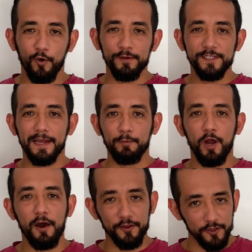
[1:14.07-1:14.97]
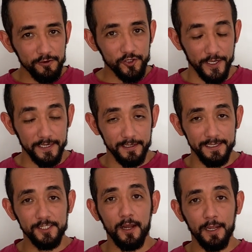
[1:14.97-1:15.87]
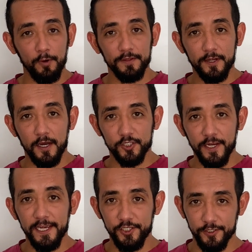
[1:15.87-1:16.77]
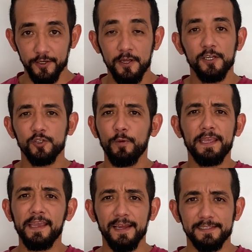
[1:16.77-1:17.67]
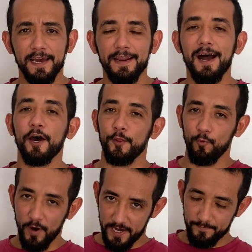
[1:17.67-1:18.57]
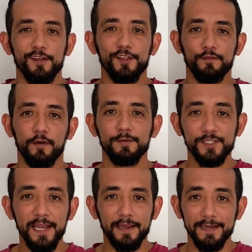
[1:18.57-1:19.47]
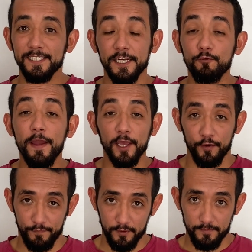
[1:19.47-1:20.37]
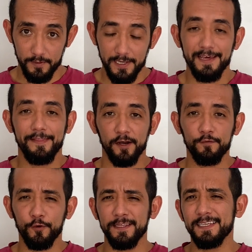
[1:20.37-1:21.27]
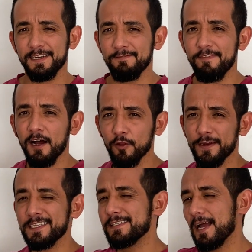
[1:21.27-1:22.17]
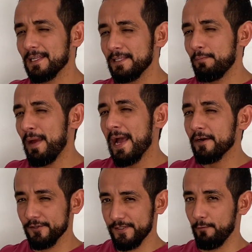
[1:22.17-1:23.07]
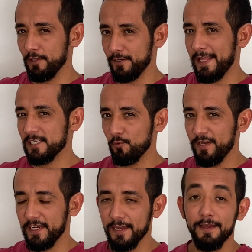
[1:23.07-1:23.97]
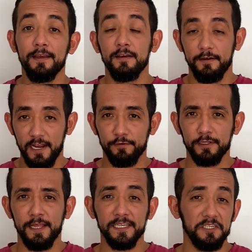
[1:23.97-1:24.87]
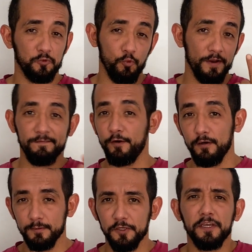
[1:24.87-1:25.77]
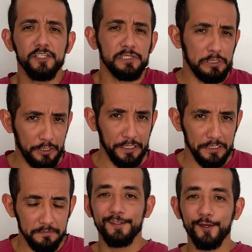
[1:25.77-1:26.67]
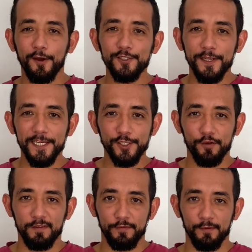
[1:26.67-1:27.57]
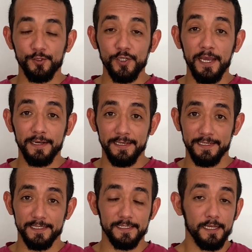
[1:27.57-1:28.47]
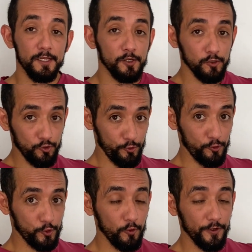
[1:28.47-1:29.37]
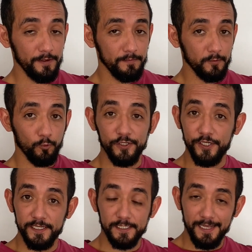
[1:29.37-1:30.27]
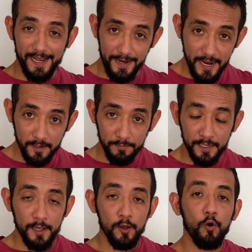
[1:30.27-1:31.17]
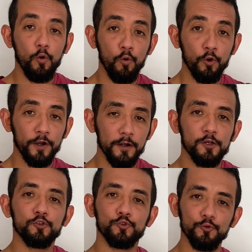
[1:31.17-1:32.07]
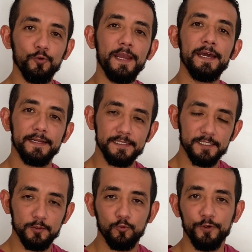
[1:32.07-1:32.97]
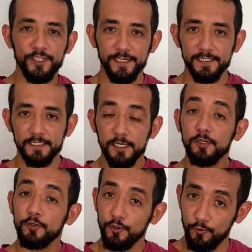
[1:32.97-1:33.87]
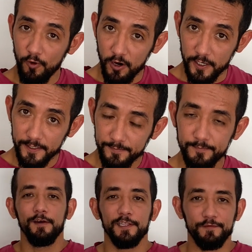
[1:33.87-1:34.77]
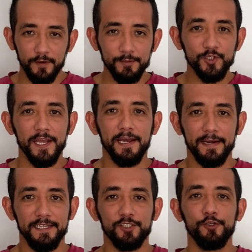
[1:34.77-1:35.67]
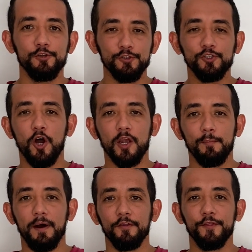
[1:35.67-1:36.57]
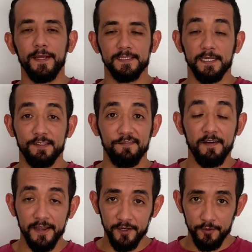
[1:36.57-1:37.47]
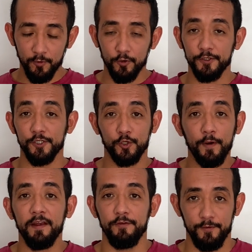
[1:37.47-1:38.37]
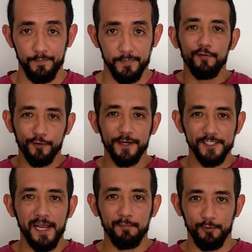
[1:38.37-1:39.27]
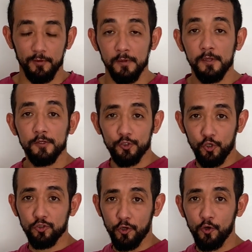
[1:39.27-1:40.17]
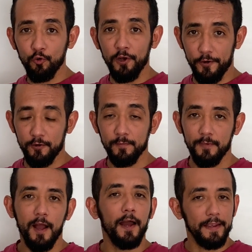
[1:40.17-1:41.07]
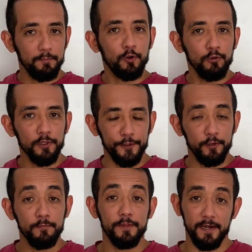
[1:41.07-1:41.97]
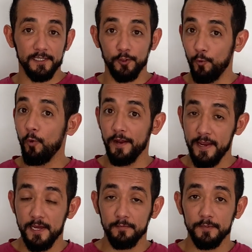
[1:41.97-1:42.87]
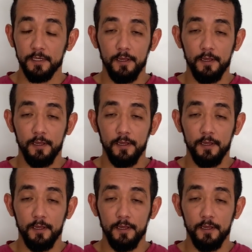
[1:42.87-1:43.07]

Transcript: we talk about how to use it, let's talk about the conjugation so we can get that out of the way. The verb ser is an irregular verb. Therefore, it doesn't follow exactly the patterns that we learned last week. Nevertheless, it's one verb, so you can just learn it. The conjugation of the verb ser is yo soy, which is I am, or tú eres, which is you are. The verb ser is used to talk about things that define you or describe you. For example, yo soy Julio, I am Julio, that is who I am.